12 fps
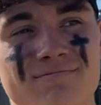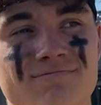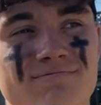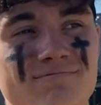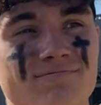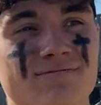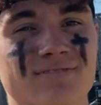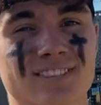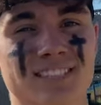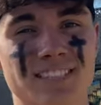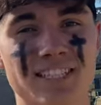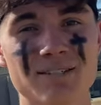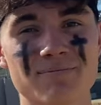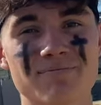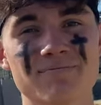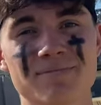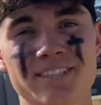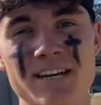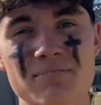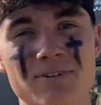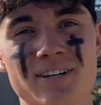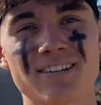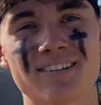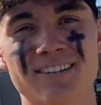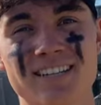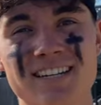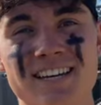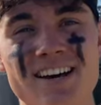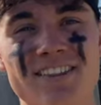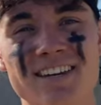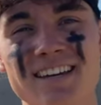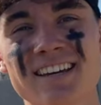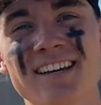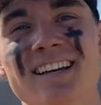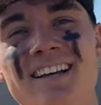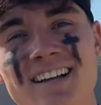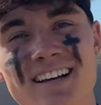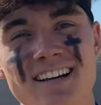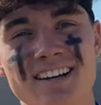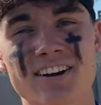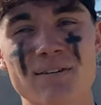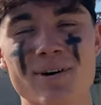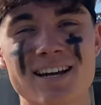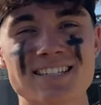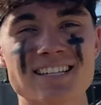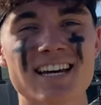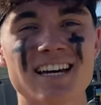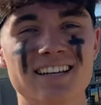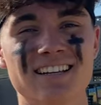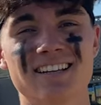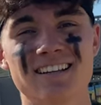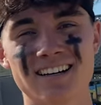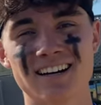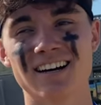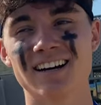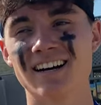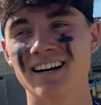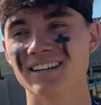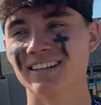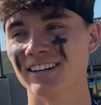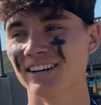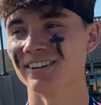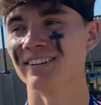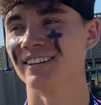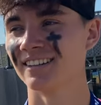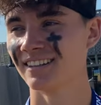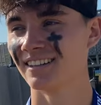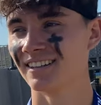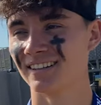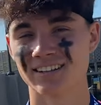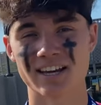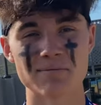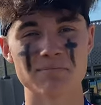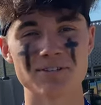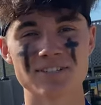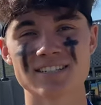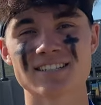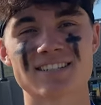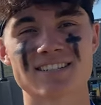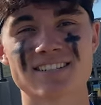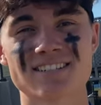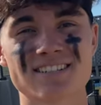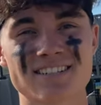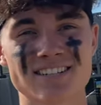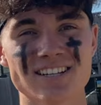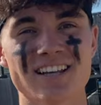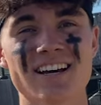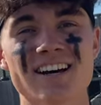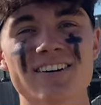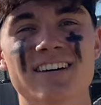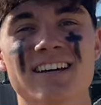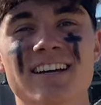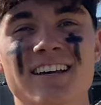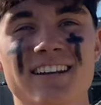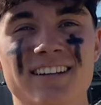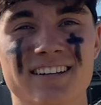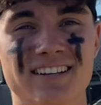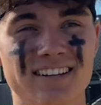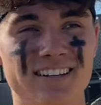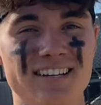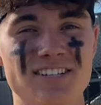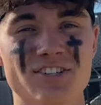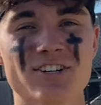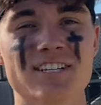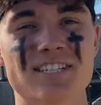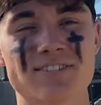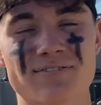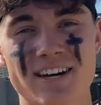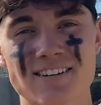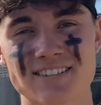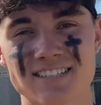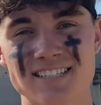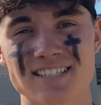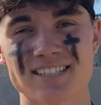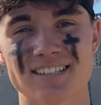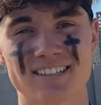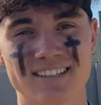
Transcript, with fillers: Mm, sleep, tapering, eating healthy, great mindset, uh, you know, hype music, just chill out and enjoy this final season.